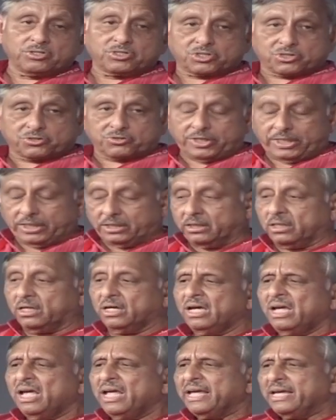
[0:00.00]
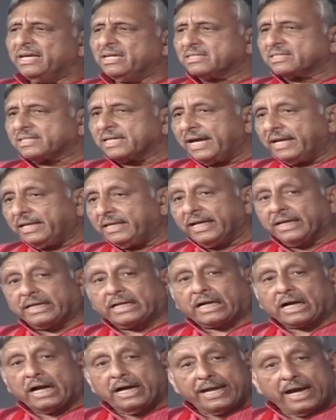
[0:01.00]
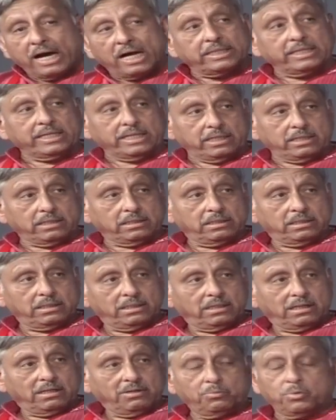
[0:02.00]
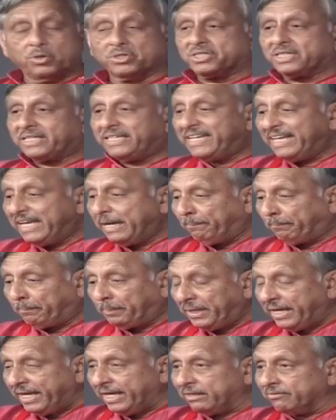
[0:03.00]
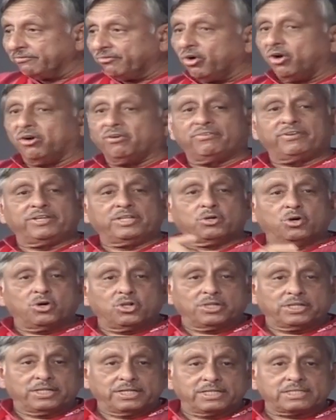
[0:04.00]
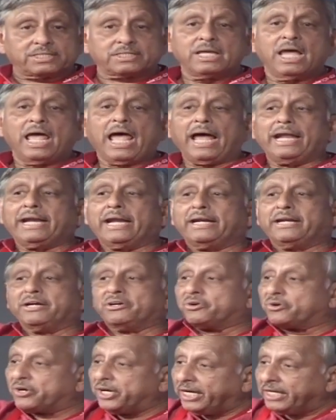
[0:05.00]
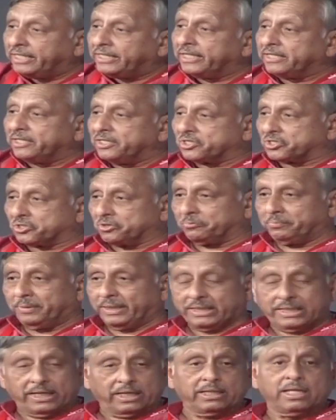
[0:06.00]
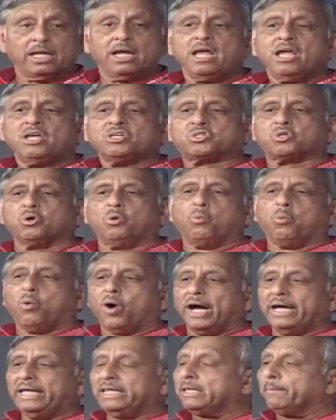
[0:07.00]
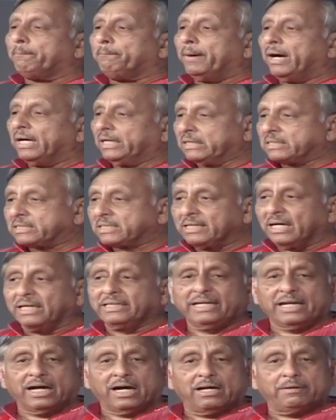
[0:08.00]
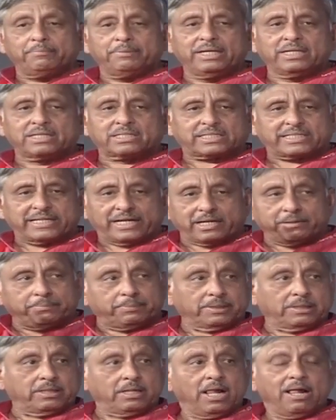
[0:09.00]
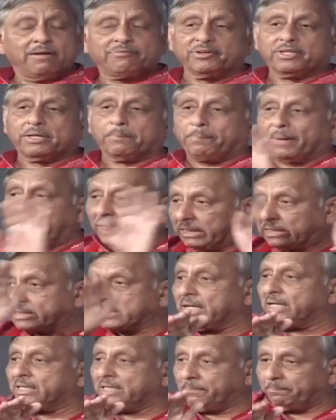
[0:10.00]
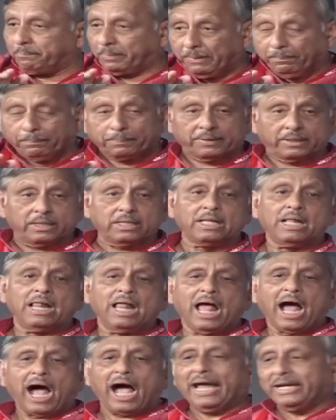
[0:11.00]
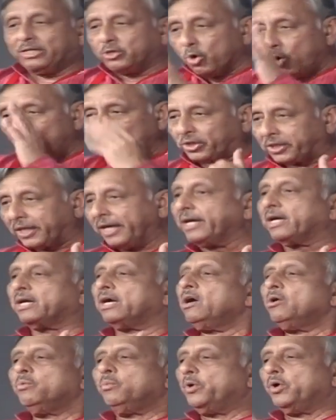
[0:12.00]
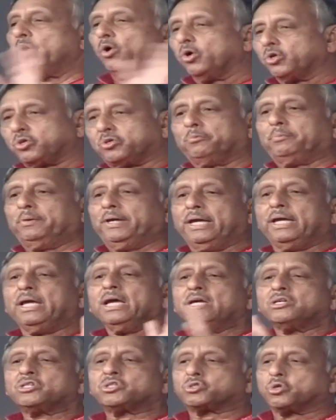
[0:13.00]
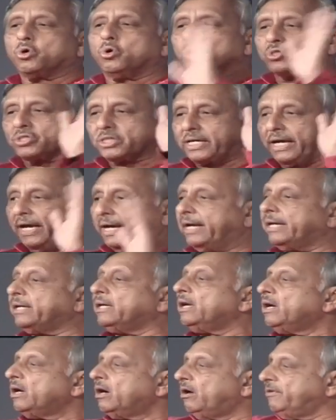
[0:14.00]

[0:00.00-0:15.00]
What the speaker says: screen, he said that Kayani was deeply involved in all this and had agreed that this should be done. So while the Pakistani army is terrible for the Pakistani people, I don't think we ought to be so scared of